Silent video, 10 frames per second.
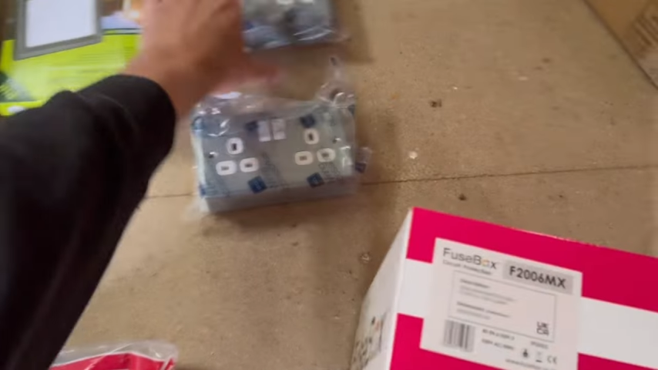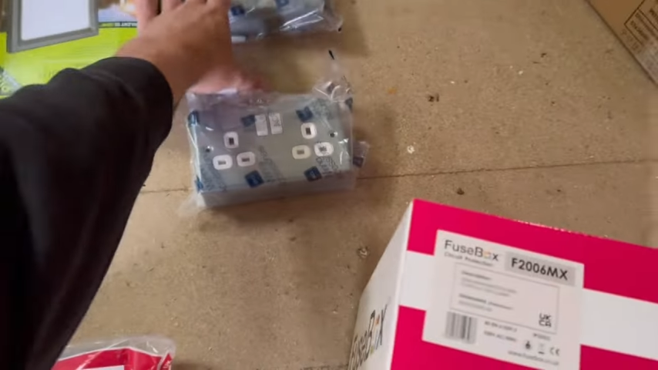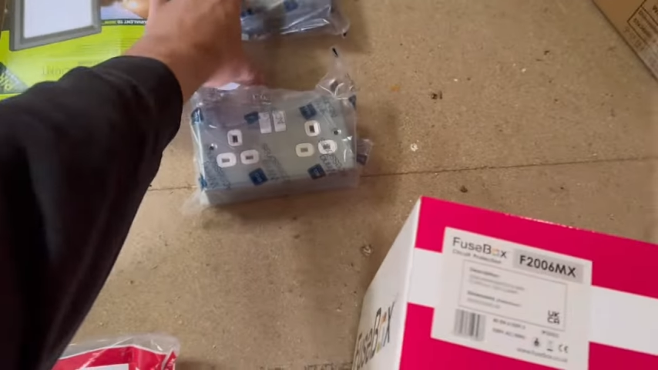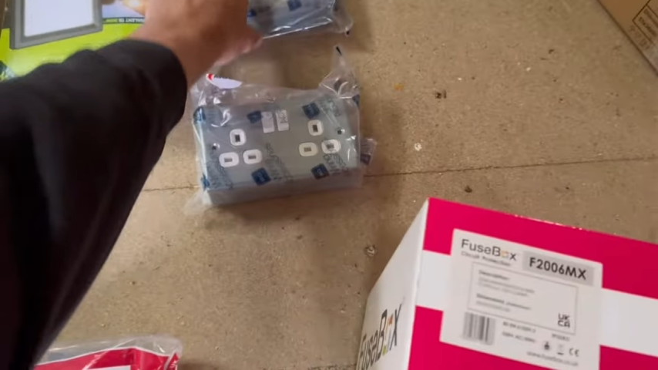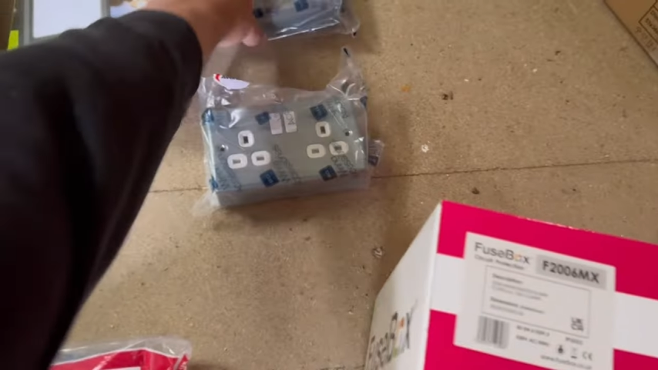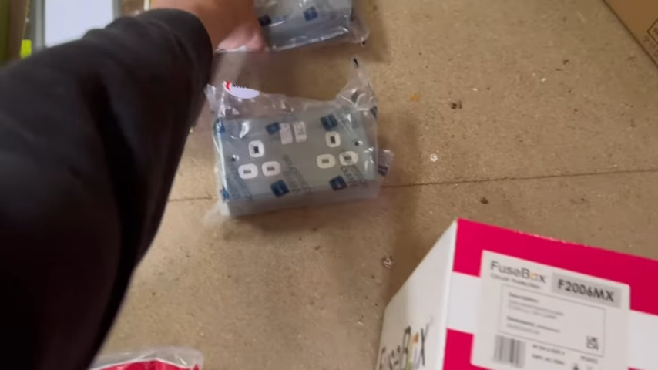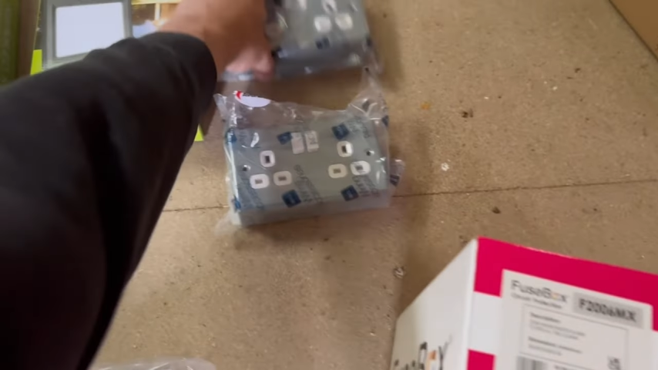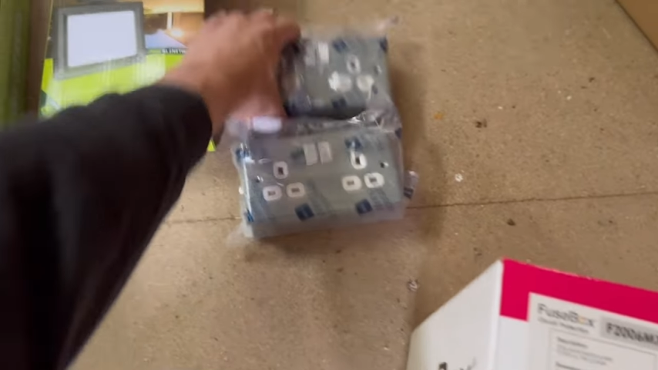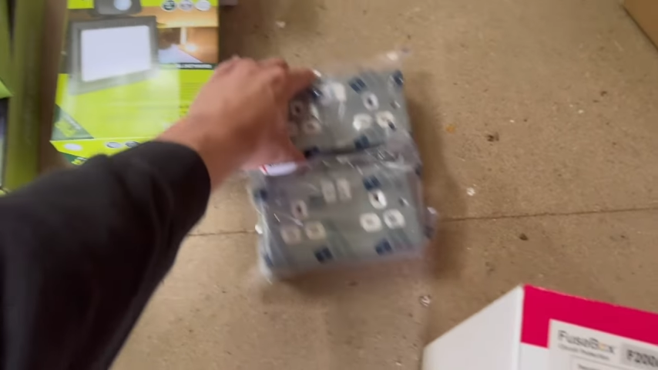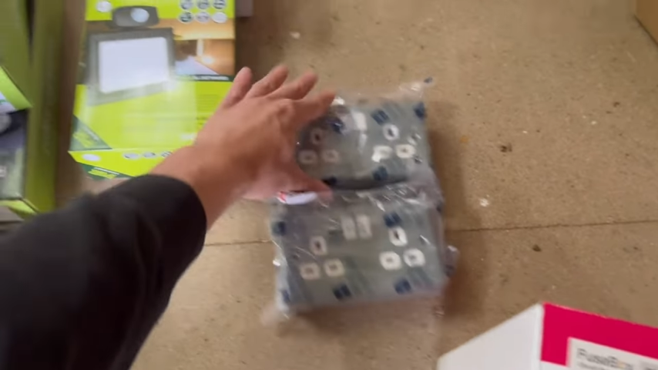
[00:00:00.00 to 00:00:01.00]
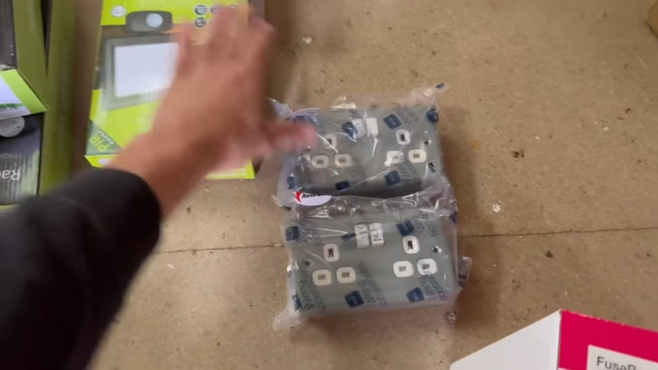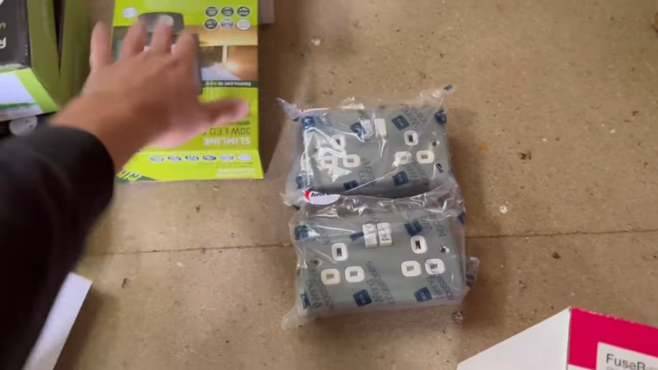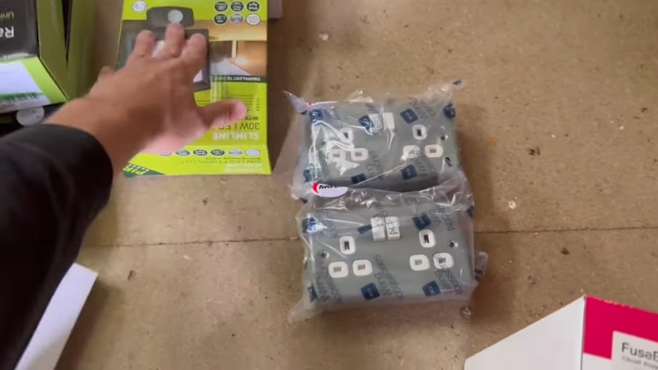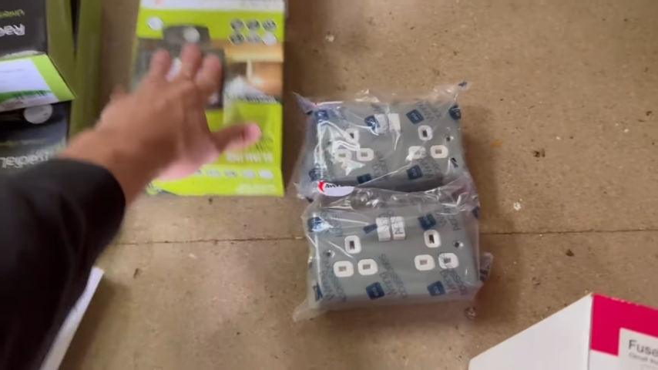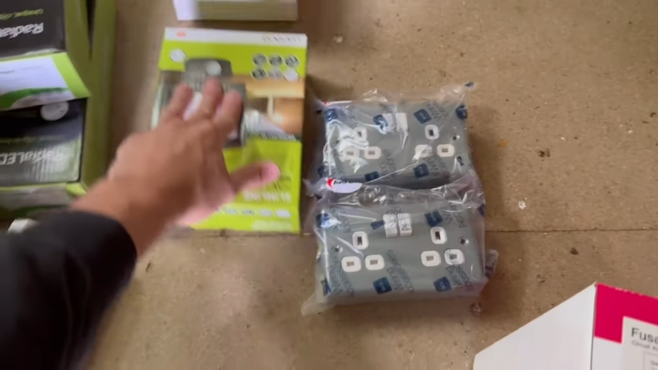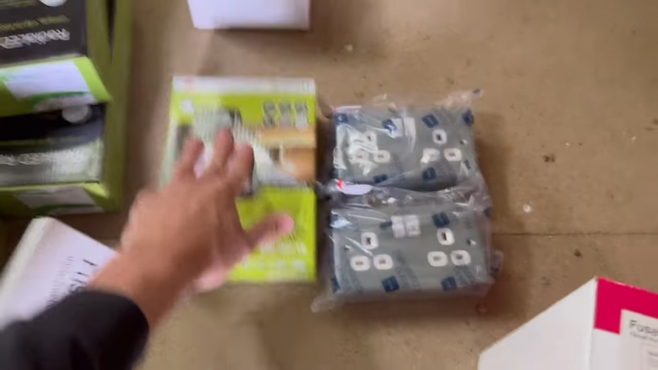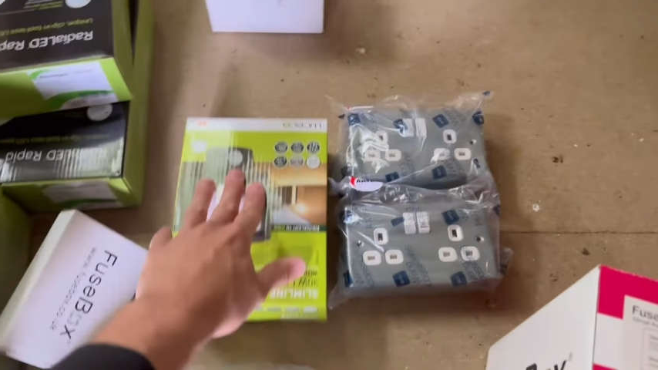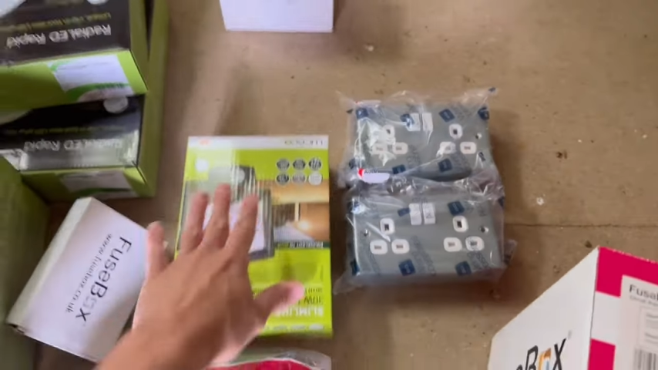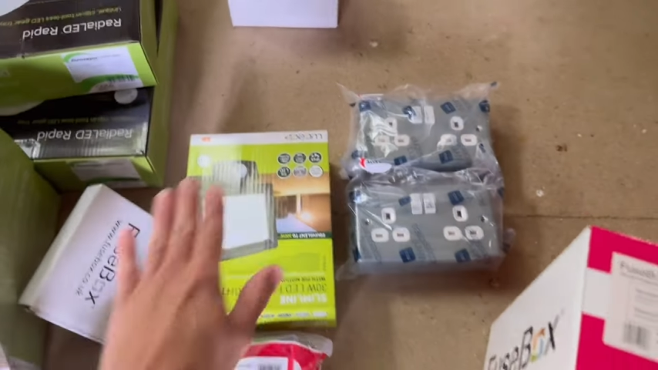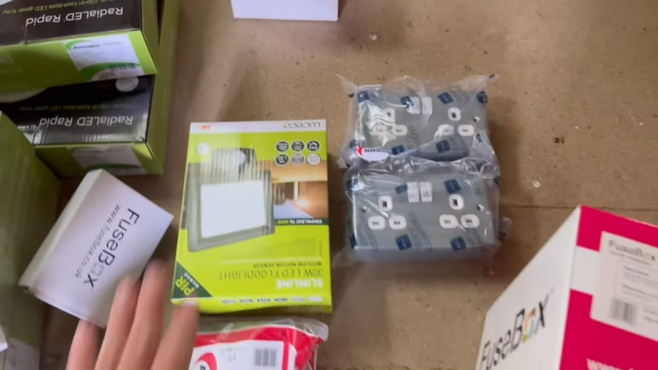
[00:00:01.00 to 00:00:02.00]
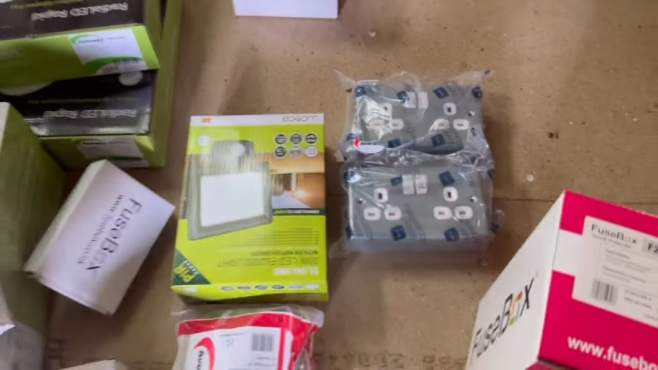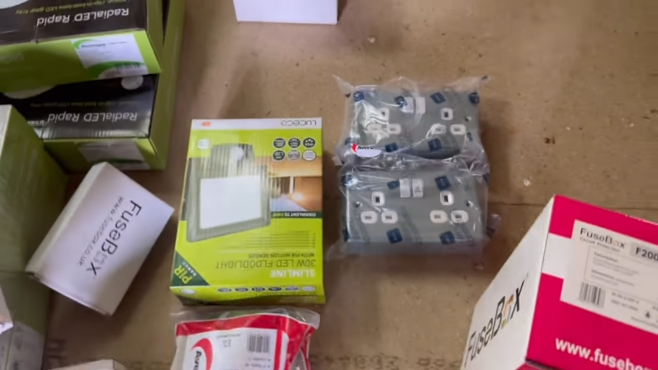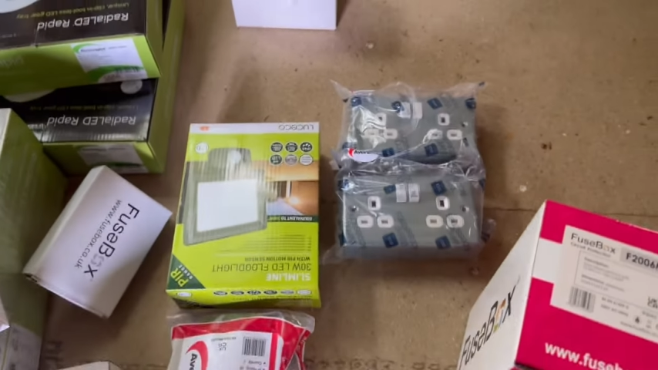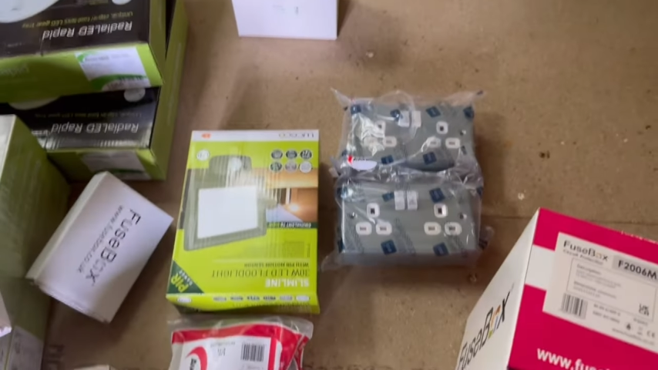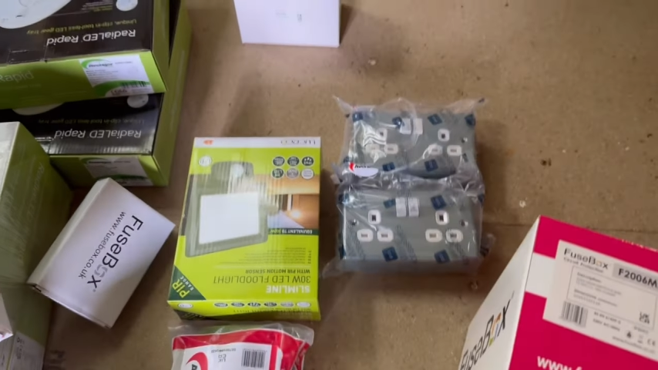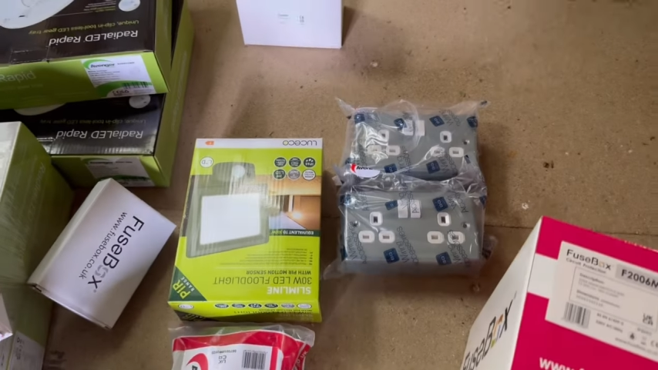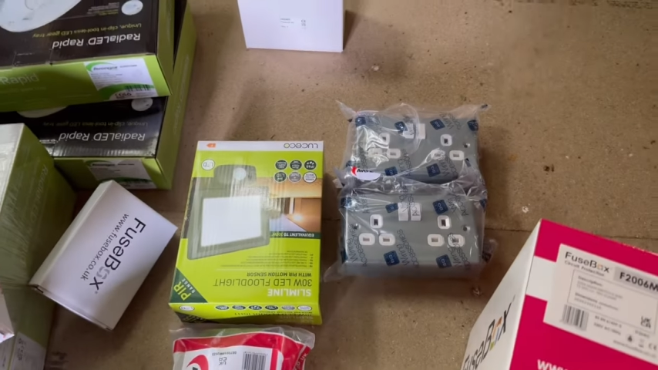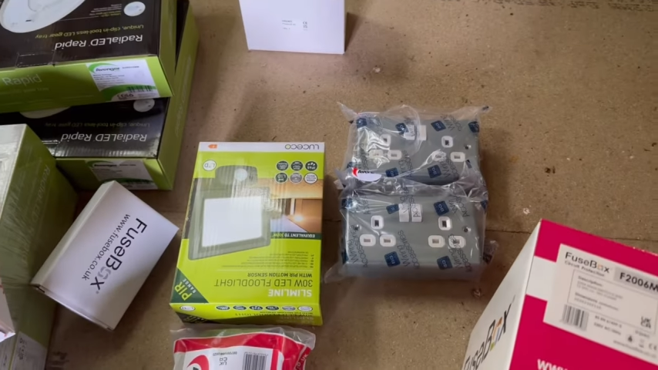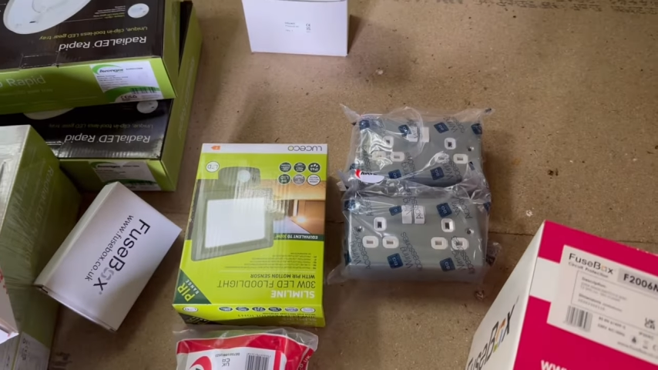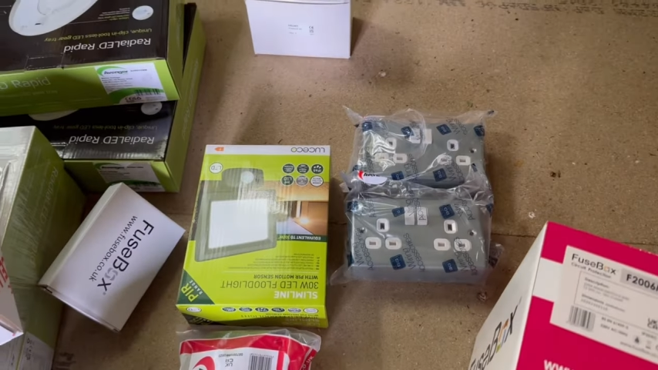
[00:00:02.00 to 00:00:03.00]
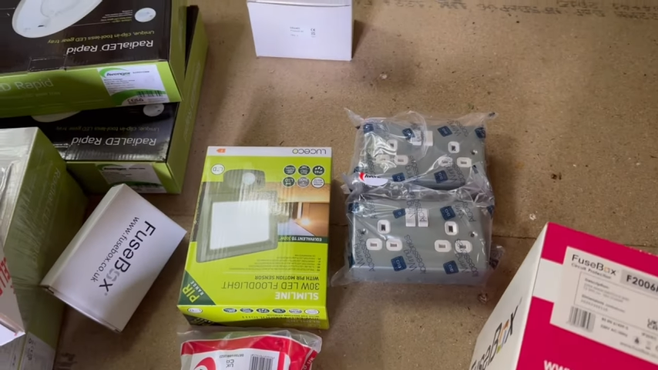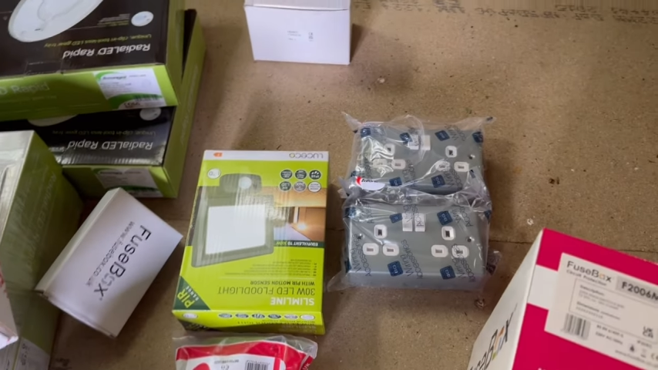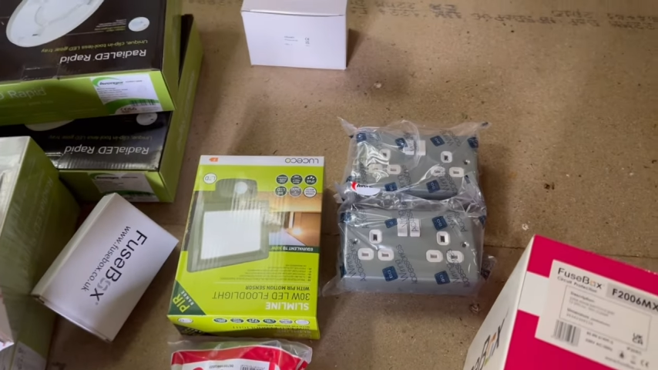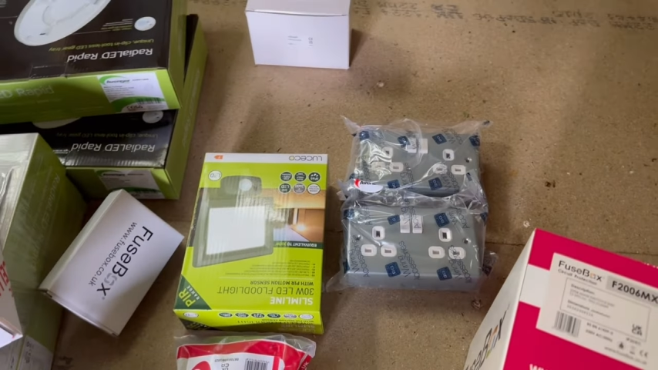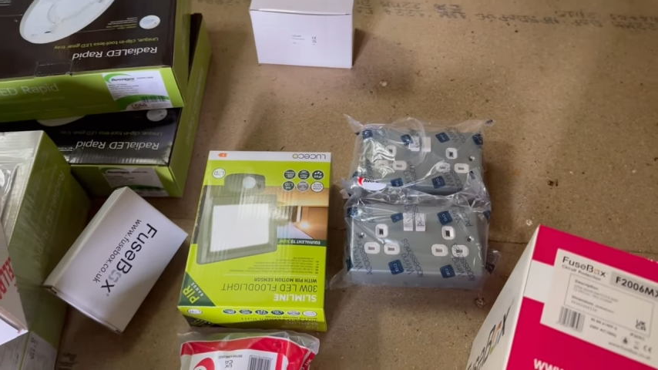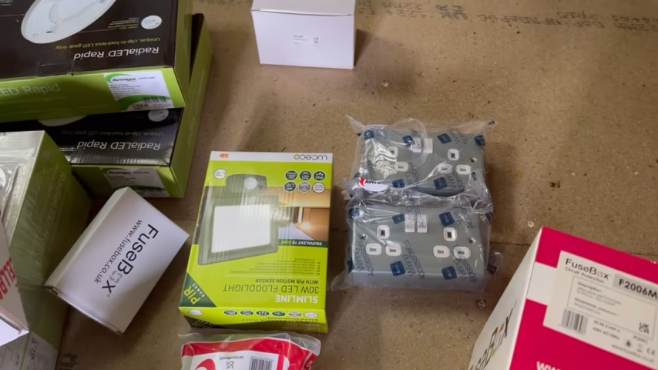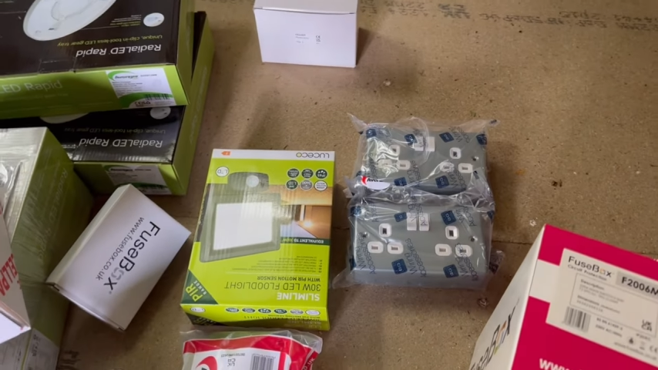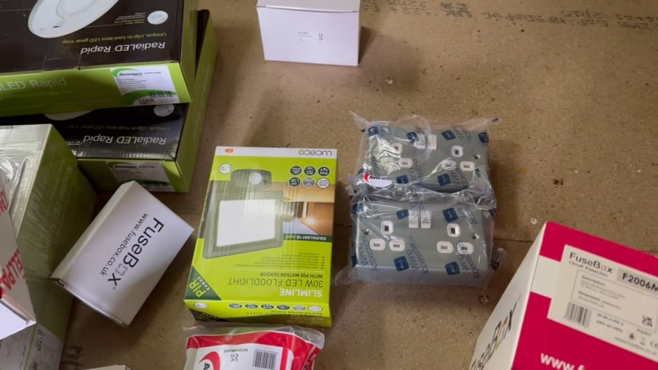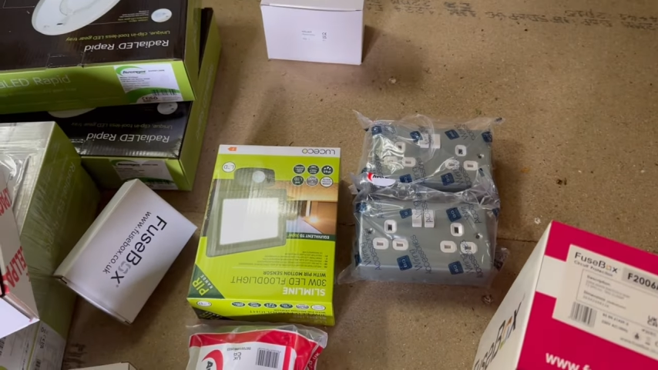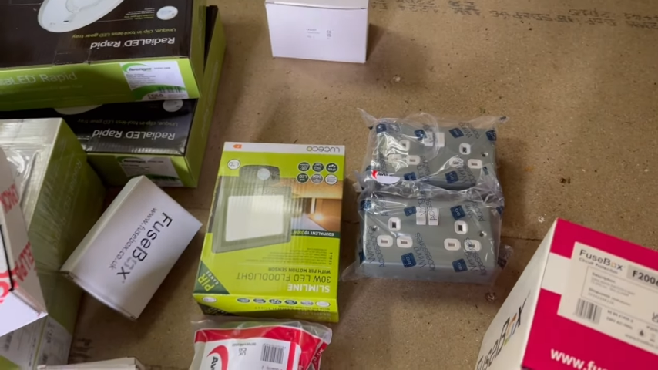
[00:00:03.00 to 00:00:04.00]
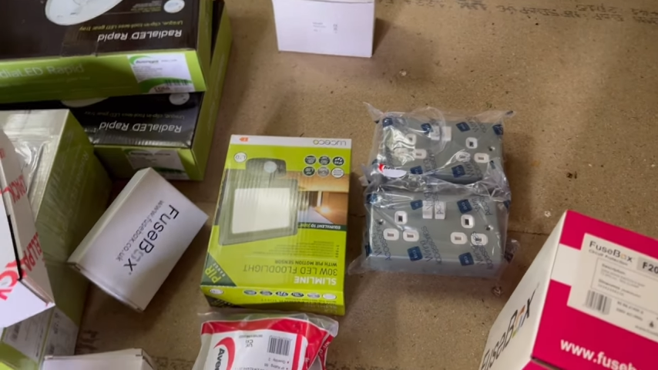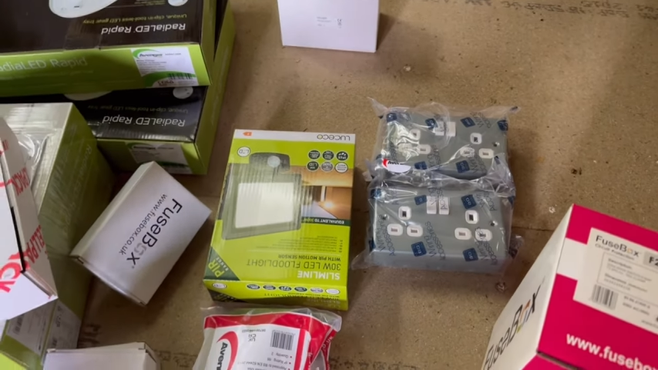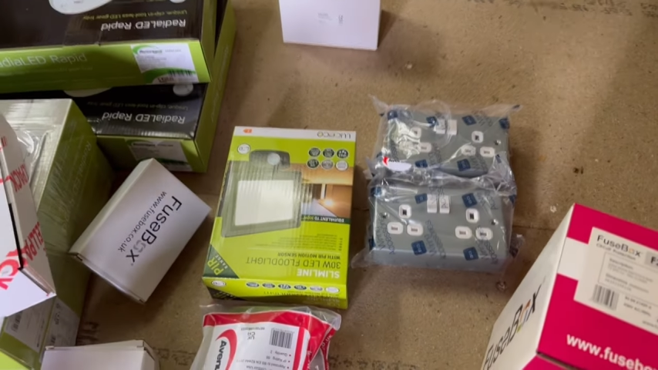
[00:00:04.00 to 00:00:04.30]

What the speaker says: (no speaker visible)